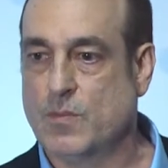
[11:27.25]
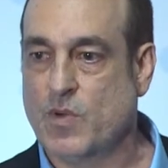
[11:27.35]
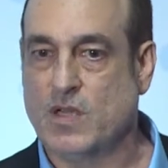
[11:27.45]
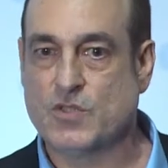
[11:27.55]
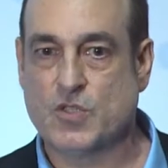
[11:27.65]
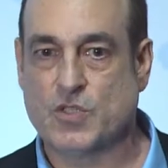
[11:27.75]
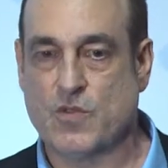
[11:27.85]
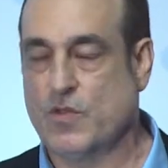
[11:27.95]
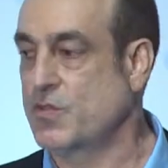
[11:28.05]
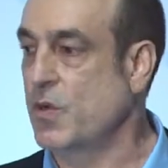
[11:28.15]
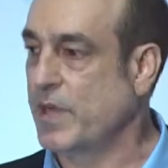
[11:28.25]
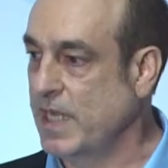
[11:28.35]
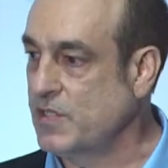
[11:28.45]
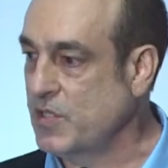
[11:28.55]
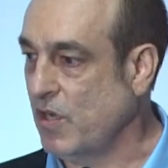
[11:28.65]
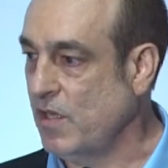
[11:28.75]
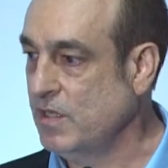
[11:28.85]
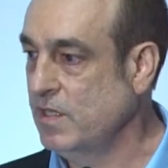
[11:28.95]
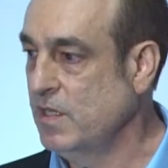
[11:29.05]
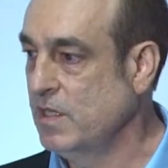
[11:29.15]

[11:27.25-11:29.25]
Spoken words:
the browser, so there's no install.